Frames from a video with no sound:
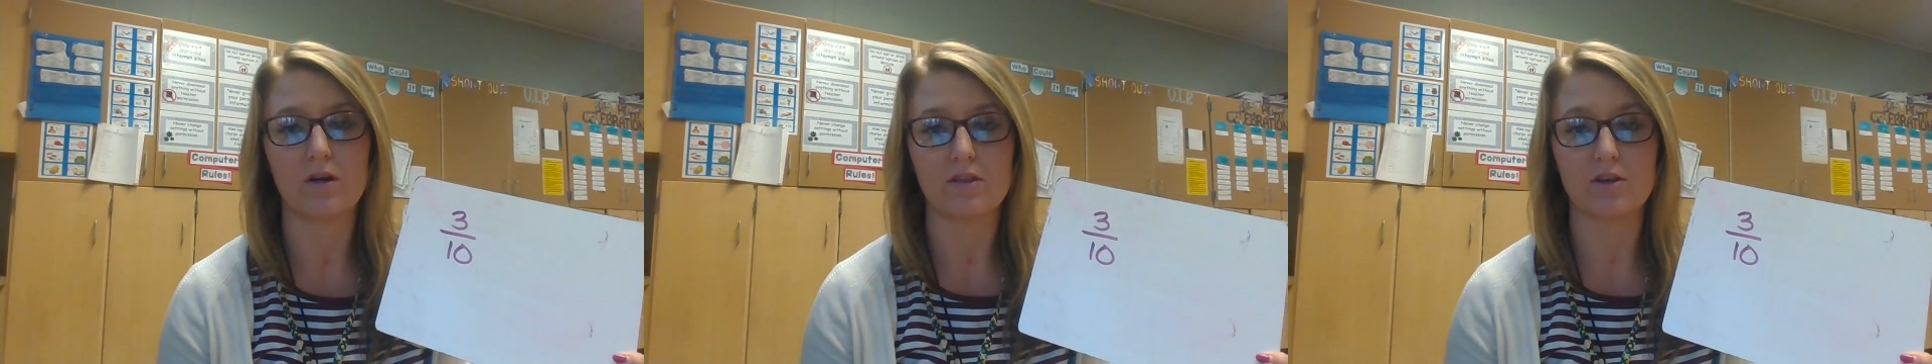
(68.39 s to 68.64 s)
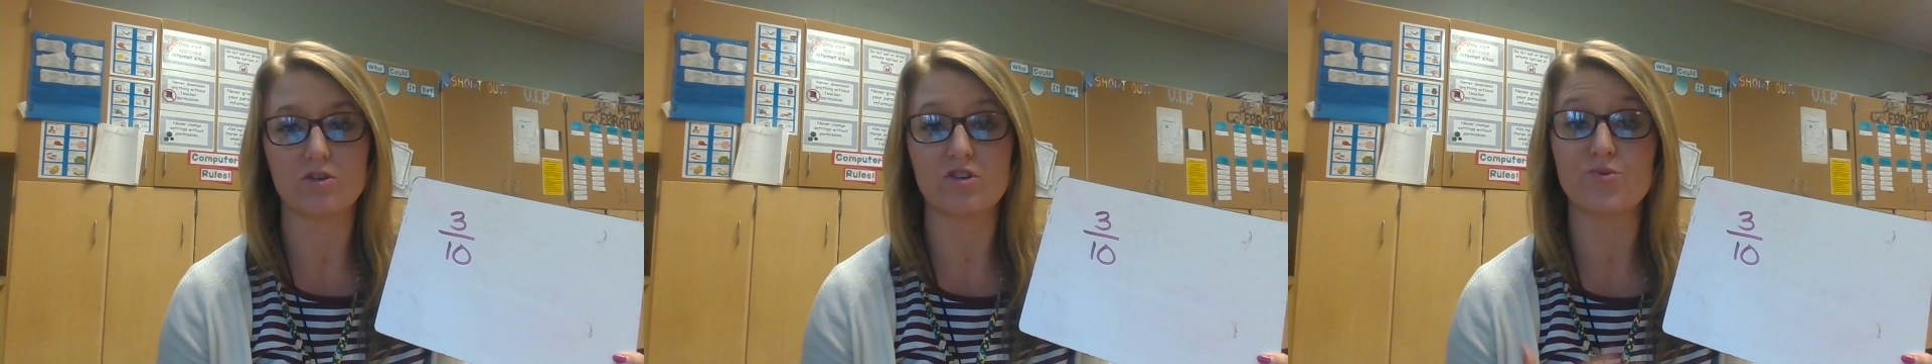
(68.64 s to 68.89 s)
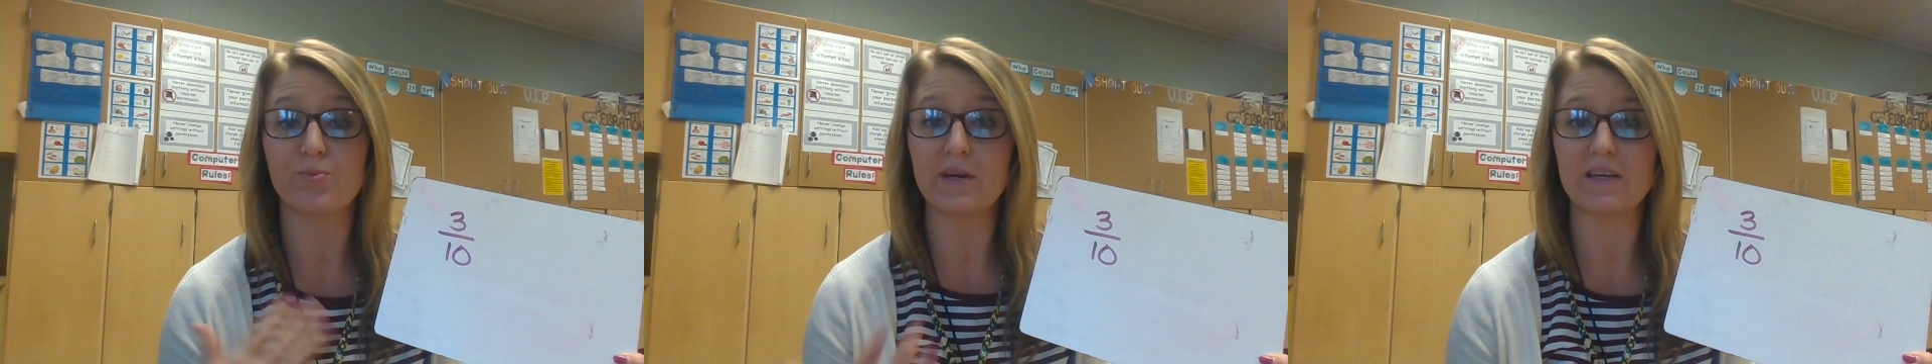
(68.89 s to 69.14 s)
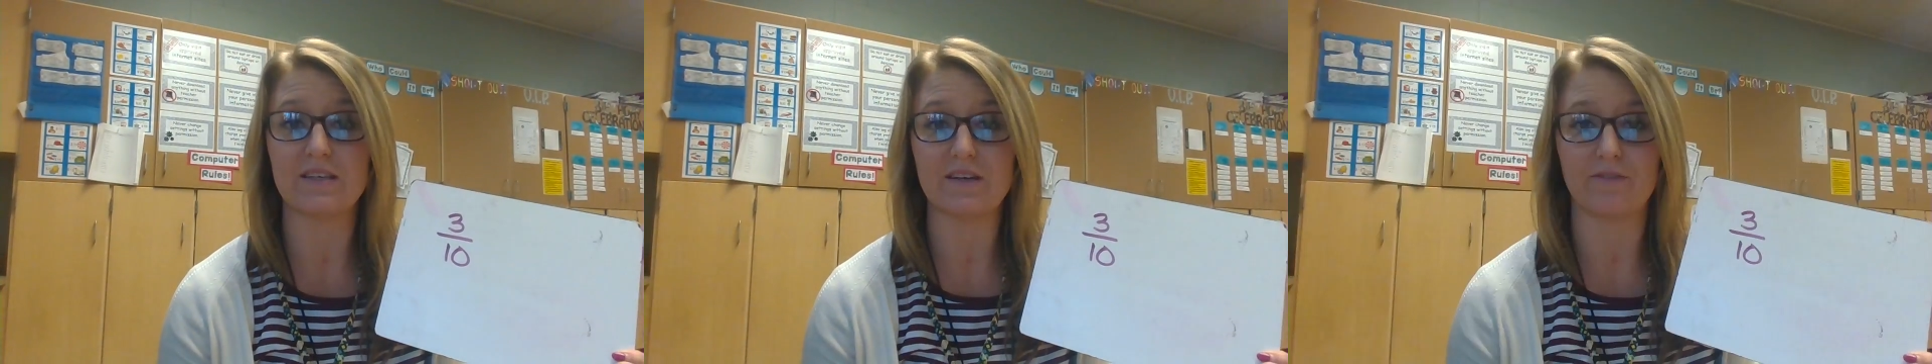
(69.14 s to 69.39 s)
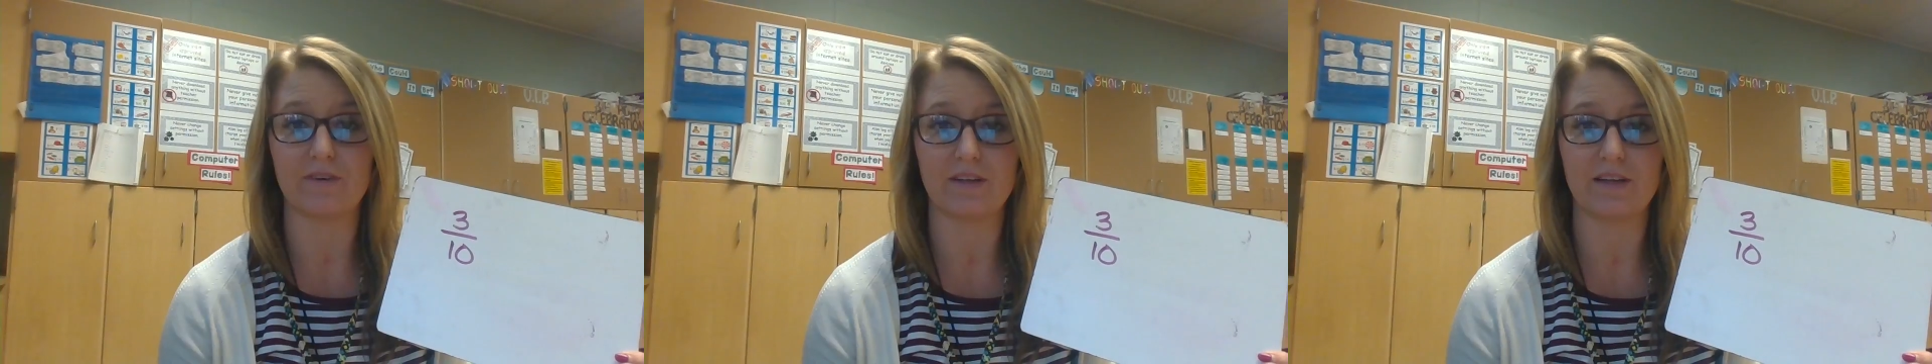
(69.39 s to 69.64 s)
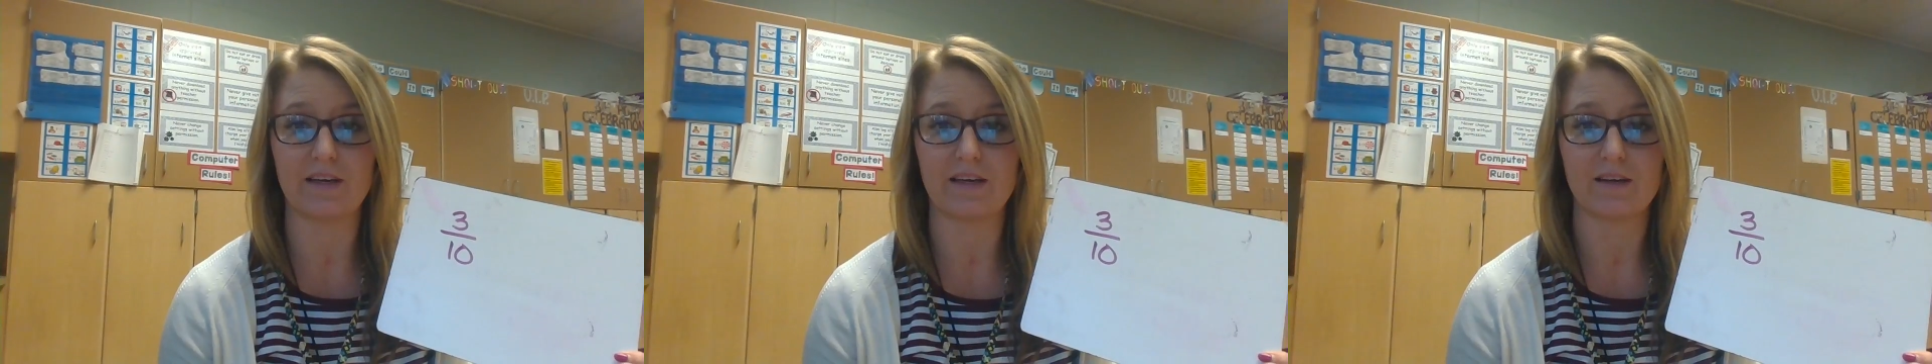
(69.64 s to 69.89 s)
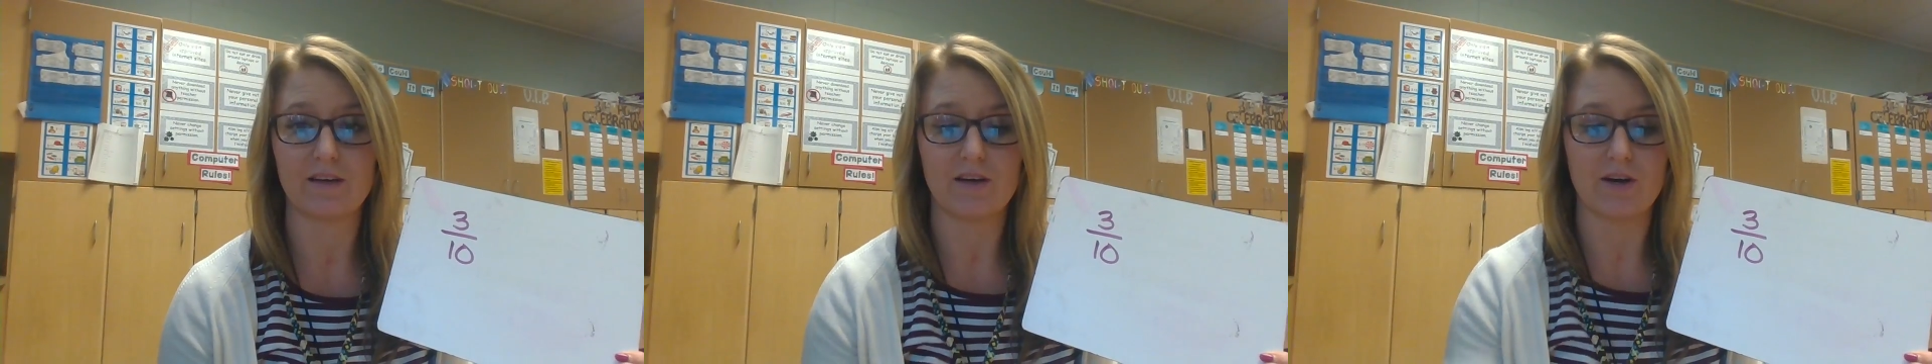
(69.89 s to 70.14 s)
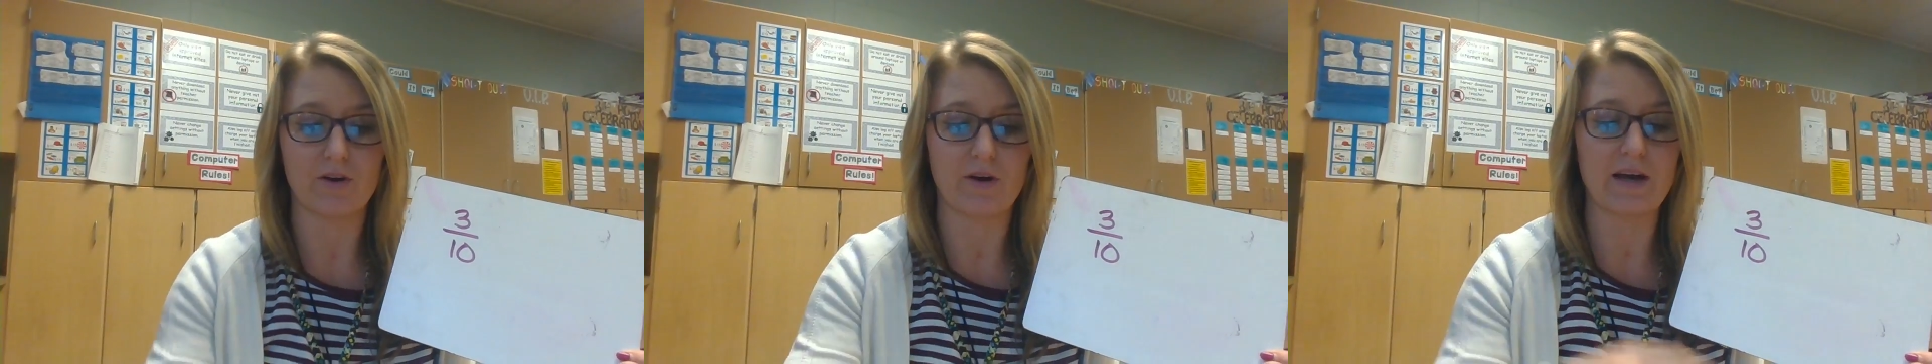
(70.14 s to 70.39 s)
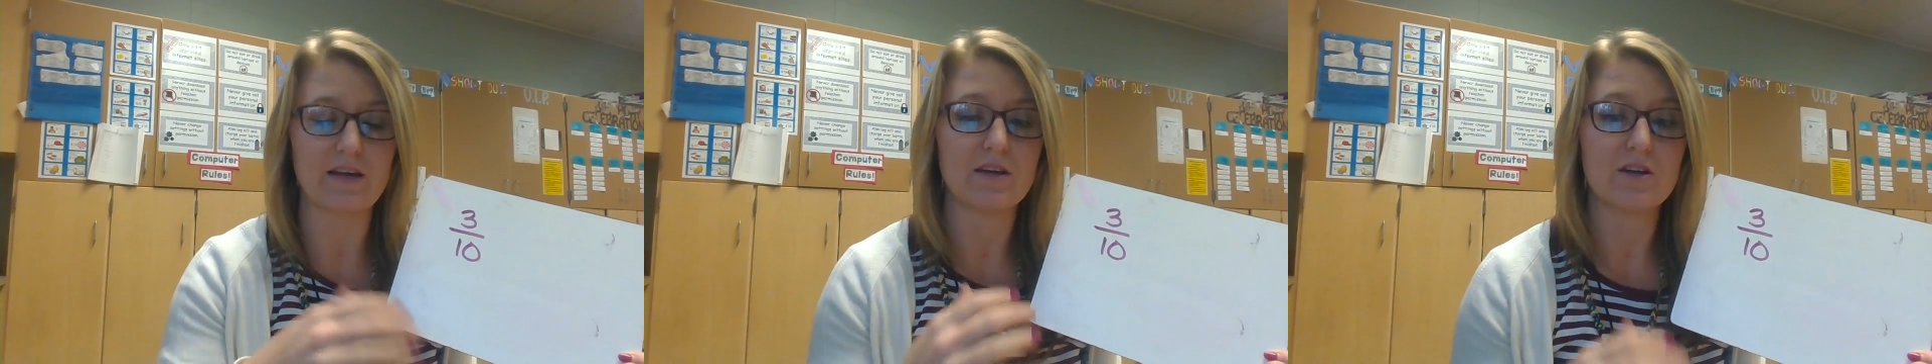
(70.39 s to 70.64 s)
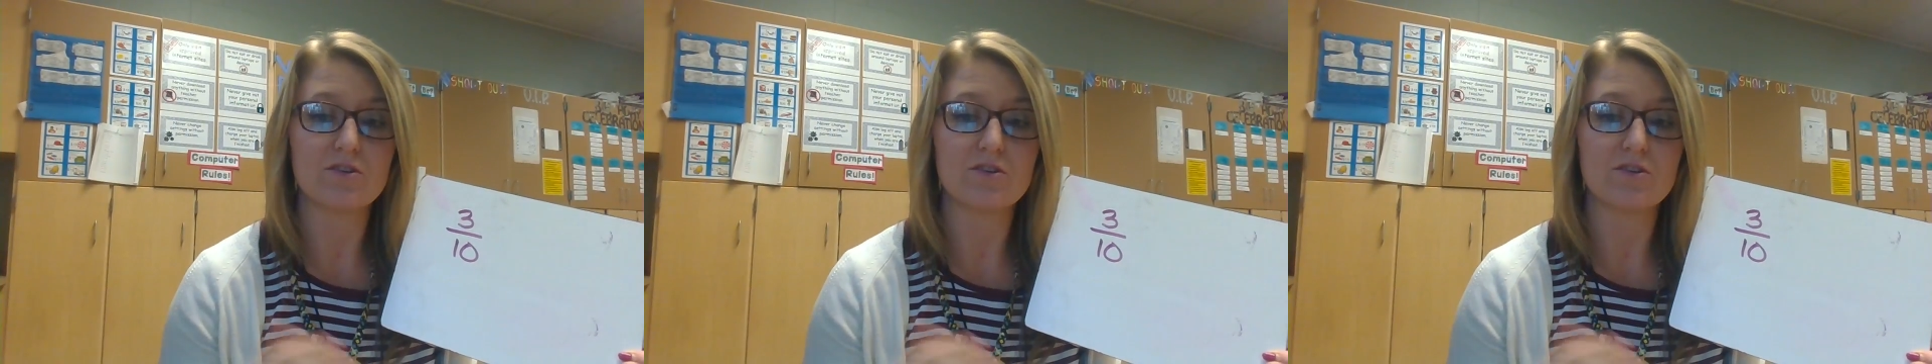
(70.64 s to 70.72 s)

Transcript: They're just written differently. Okay,